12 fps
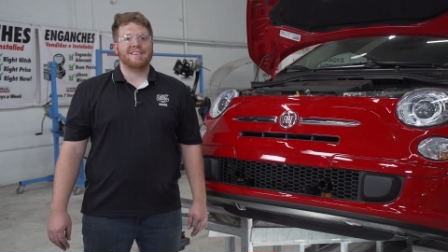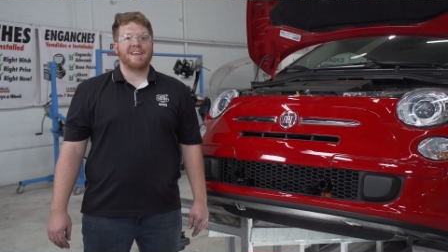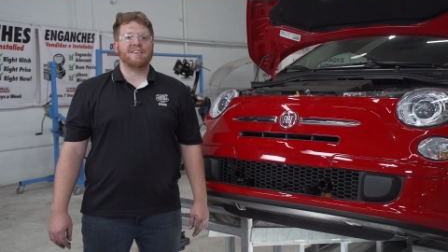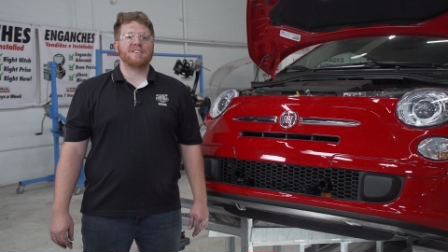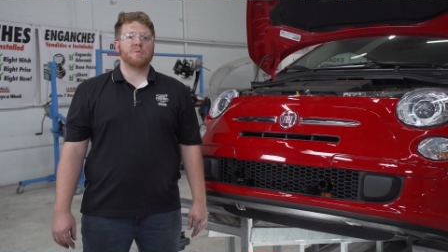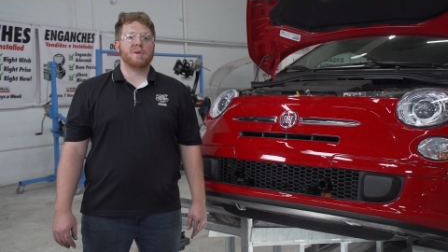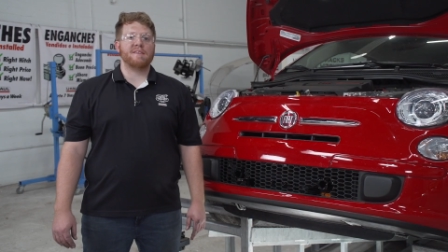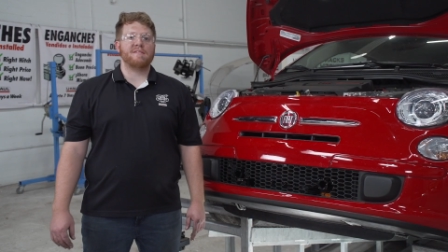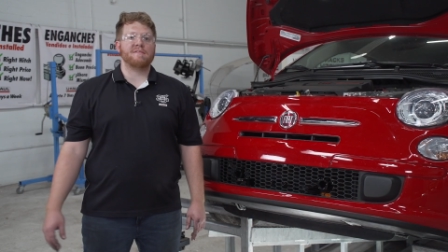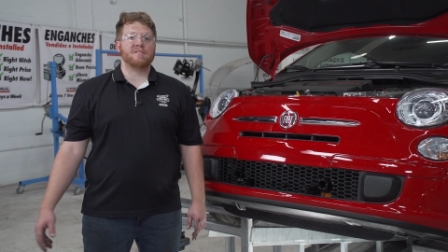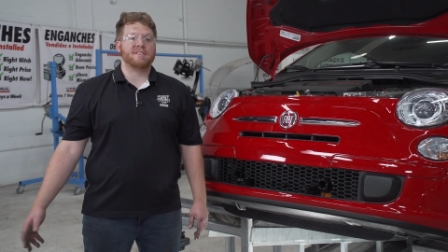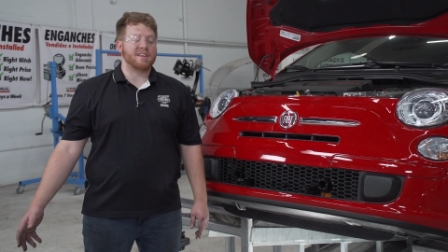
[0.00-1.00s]
Now that we have
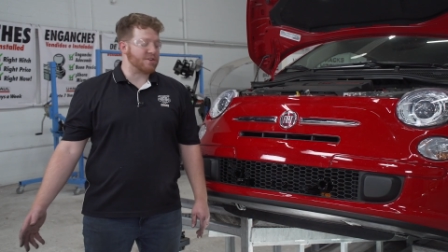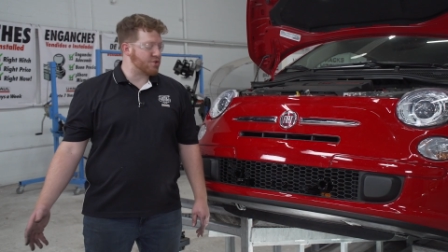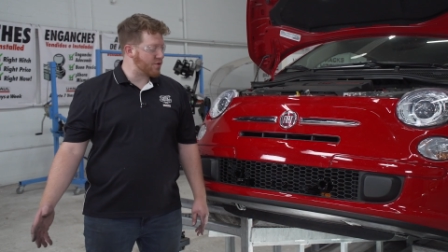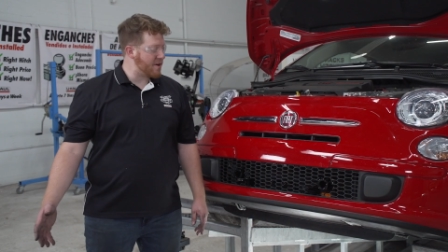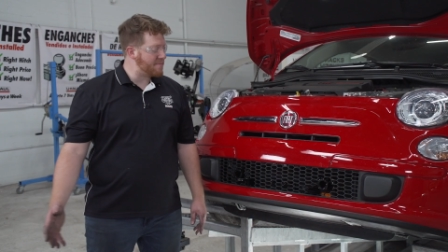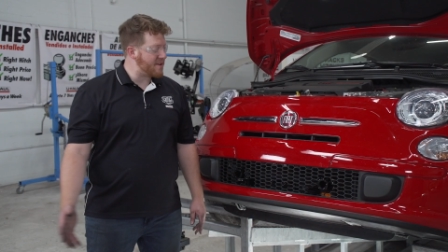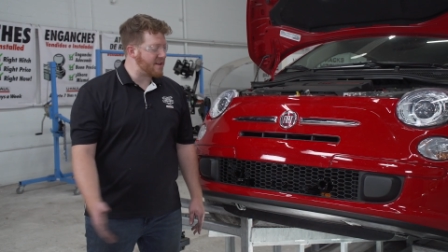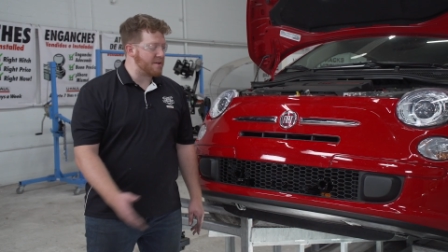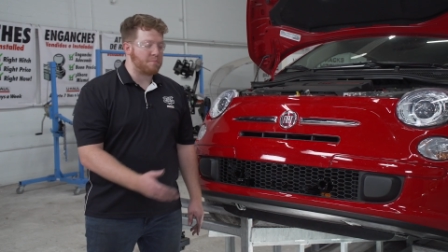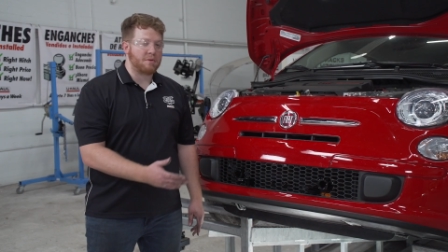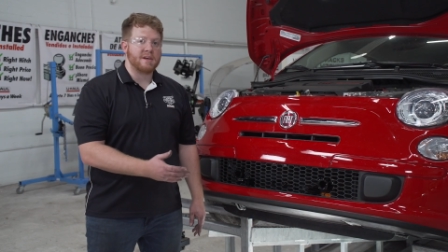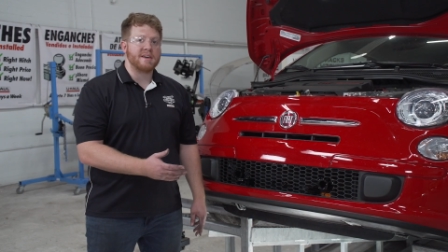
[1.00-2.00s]
everything trimmed and in
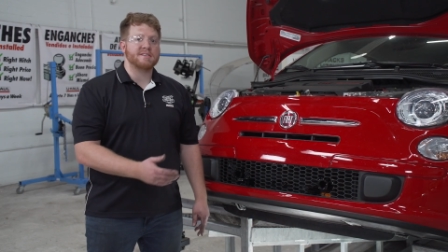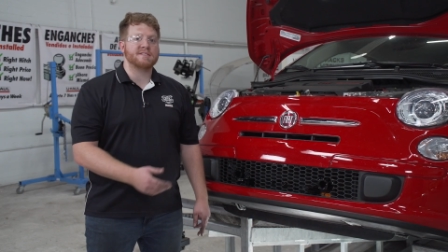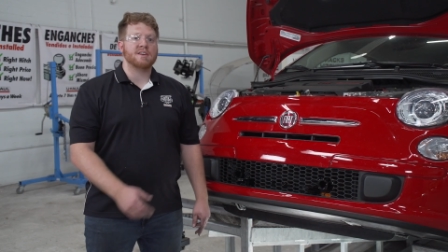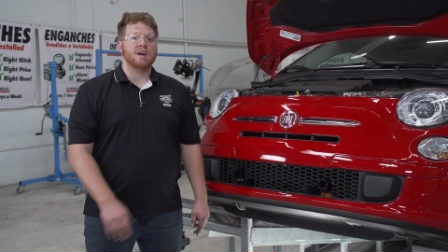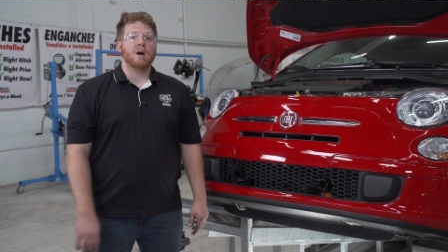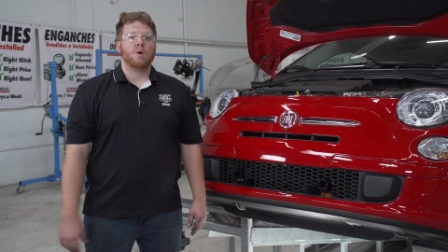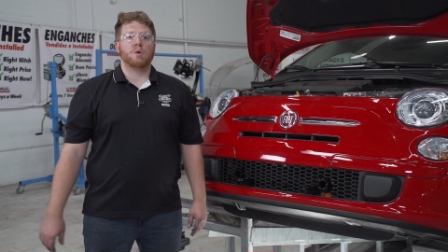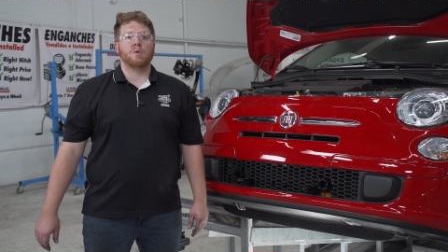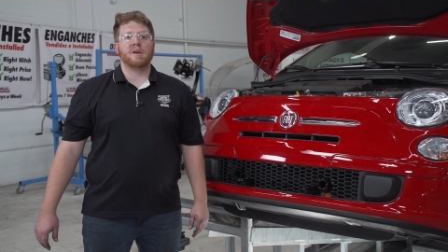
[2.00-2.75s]
place, we're